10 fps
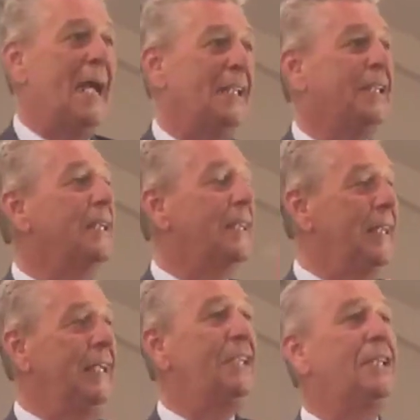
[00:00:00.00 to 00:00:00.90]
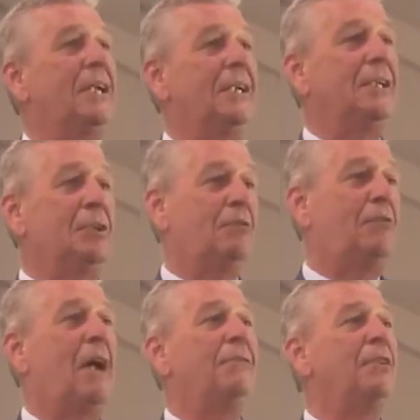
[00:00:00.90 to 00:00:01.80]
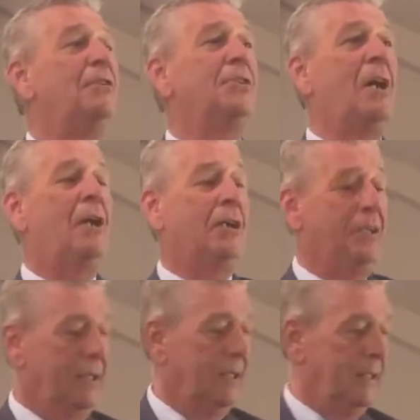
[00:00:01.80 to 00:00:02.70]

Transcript: asked Lisa, her 5-year-old daughter,